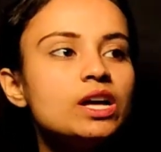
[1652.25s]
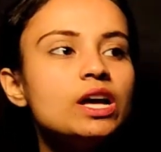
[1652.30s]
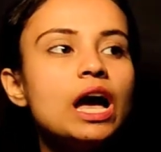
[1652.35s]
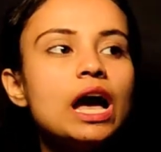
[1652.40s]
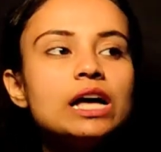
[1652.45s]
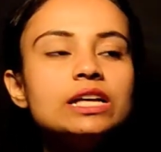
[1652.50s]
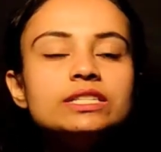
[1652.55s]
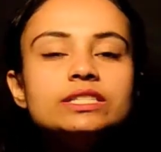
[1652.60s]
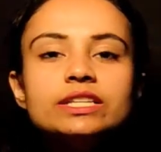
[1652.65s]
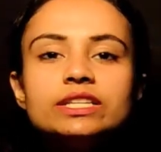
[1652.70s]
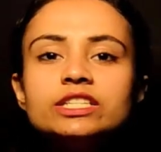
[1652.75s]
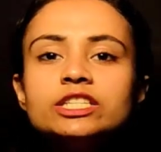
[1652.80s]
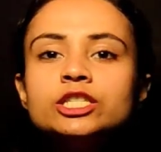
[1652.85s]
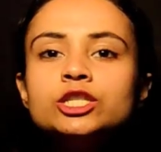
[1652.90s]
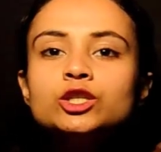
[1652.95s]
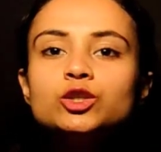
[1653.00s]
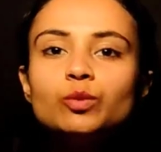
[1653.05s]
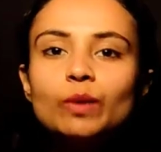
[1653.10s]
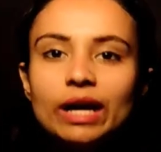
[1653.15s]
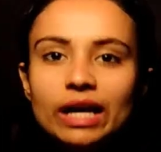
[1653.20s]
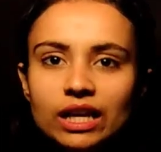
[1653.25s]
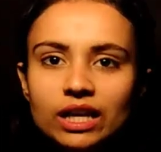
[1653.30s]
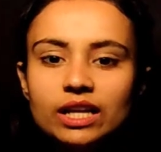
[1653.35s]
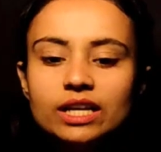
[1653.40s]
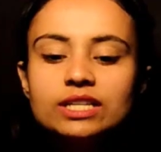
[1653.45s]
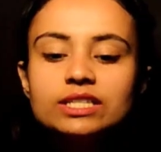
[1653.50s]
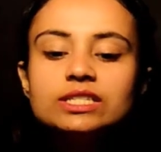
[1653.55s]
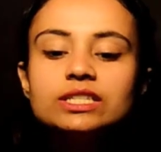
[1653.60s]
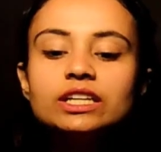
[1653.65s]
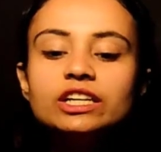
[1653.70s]
Since 12
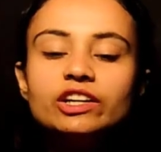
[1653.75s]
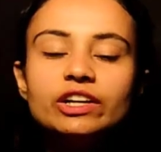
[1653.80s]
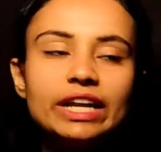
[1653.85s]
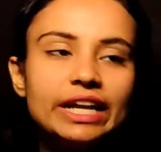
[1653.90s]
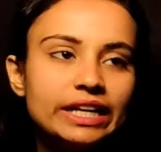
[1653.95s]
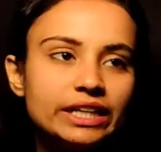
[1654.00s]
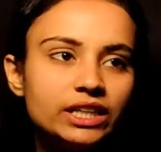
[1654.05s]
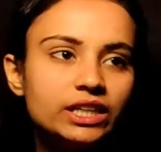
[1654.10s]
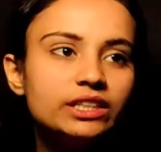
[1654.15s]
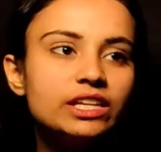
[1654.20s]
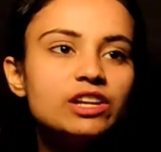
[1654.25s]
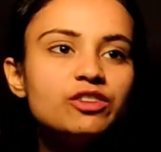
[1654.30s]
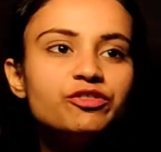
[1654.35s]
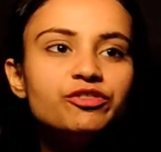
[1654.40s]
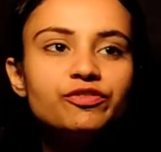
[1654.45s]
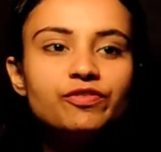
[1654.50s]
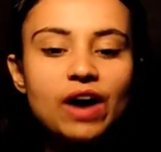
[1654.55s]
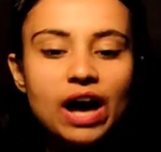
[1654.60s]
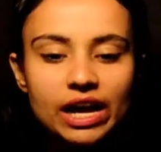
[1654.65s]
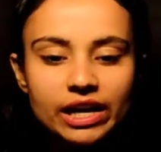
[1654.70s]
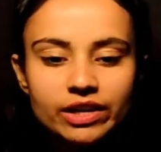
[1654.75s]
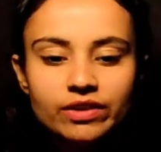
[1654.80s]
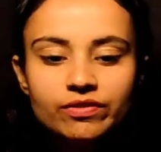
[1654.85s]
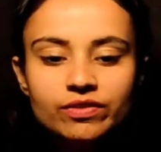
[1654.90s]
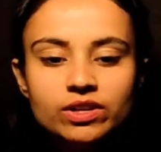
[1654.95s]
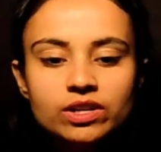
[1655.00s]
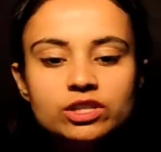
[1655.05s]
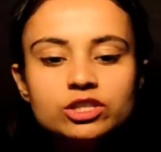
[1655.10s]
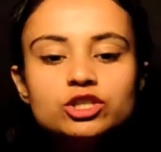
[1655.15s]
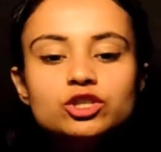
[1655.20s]
is greater than 5,
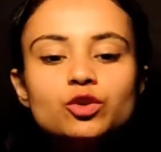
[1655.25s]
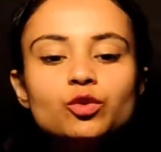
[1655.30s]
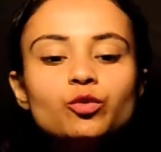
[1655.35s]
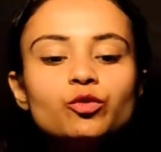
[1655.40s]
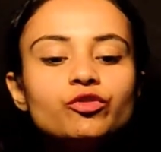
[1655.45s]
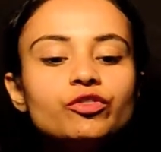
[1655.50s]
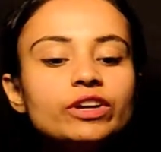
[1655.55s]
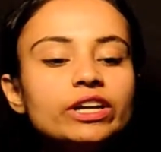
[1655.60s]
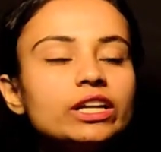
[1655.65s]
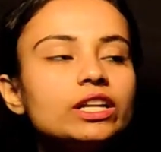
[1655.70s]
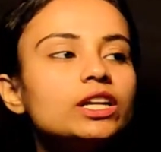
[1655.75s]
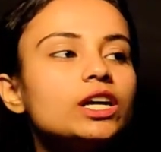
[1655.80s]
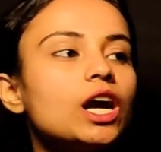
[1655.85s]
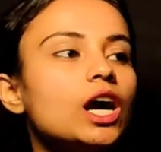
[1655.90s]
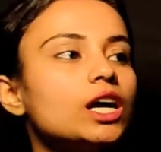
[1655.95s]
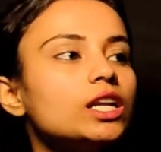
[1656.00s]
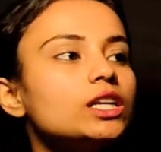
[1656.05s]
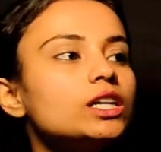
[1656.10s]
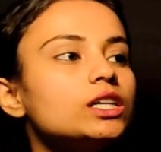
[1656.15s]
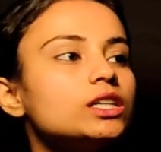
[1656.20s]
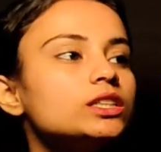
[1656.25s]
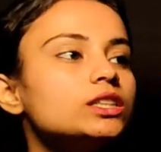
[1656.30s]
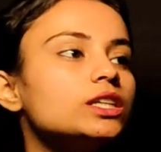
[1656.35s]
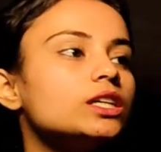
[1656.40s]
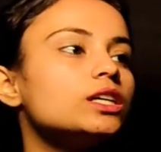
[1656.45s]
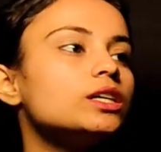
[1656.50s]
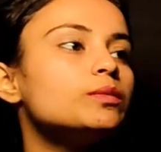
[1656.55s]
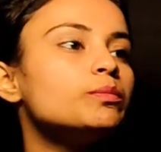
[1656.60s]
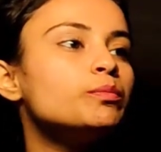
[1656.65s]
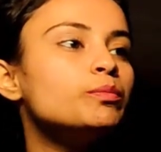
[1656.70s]
so we'll color
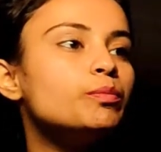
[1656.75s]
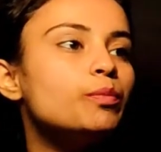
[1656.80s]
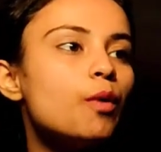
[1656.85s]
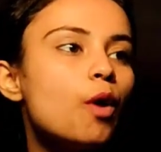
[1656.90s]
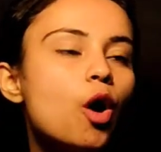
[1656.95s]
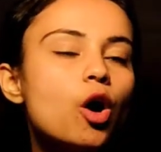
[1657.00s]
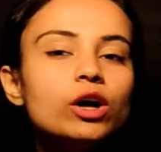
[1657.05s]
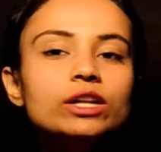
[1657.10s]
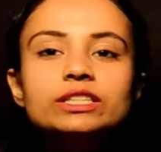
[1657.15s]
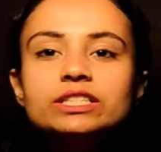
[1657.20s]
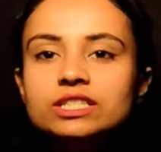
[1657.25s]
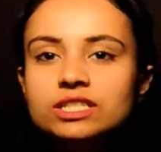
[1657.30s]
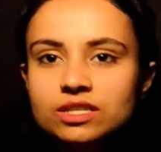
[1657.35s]
the balls.